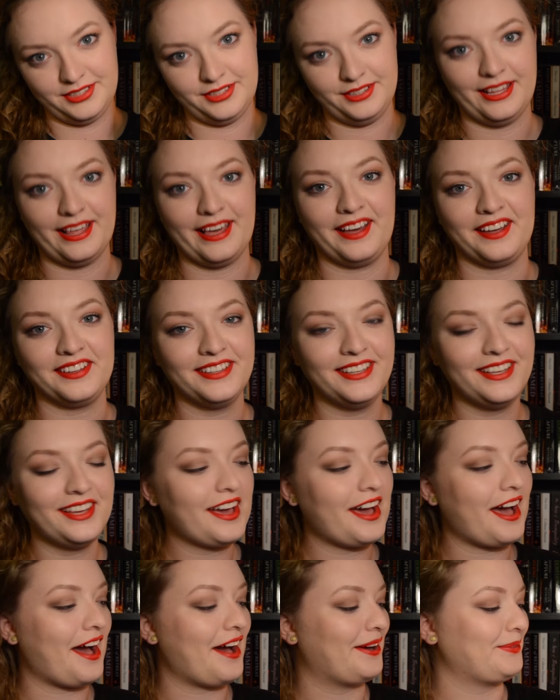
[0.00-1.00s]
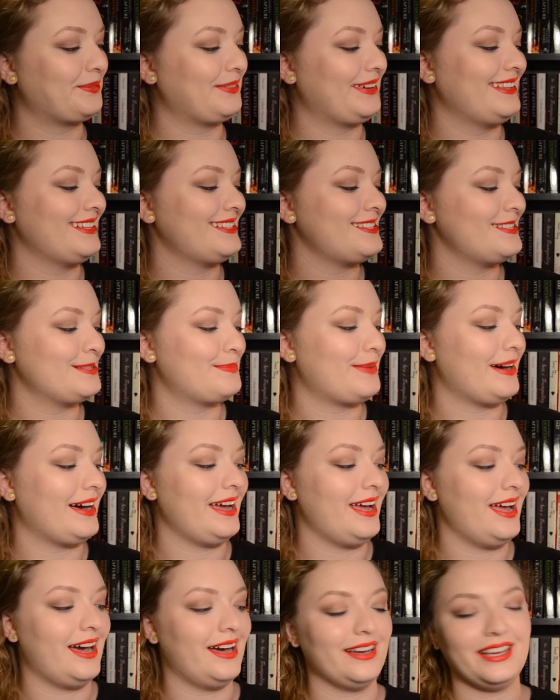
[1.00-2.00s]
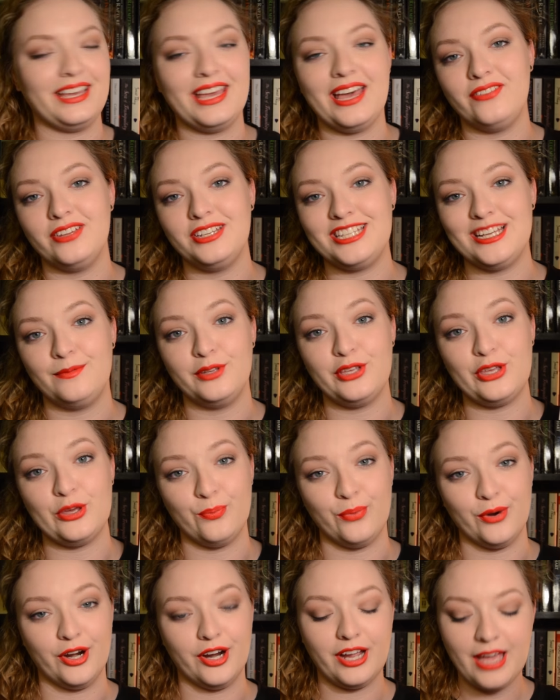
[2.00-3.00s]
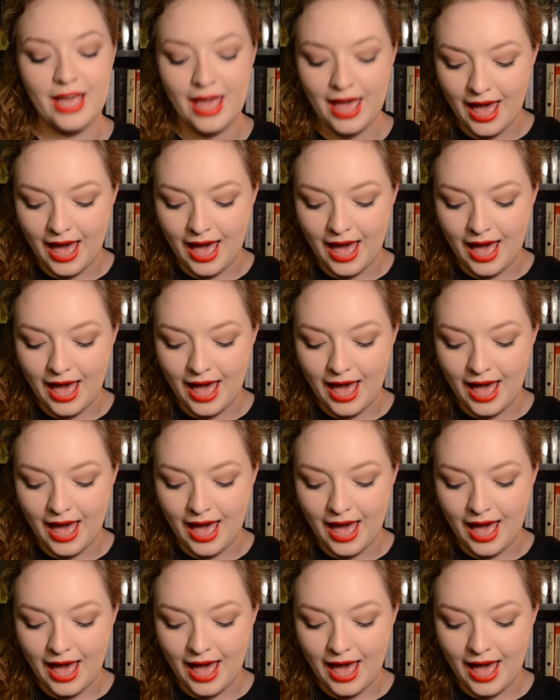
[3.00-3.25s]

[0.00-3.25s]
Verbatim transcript: yeah. And this is by Kevin W. Burke.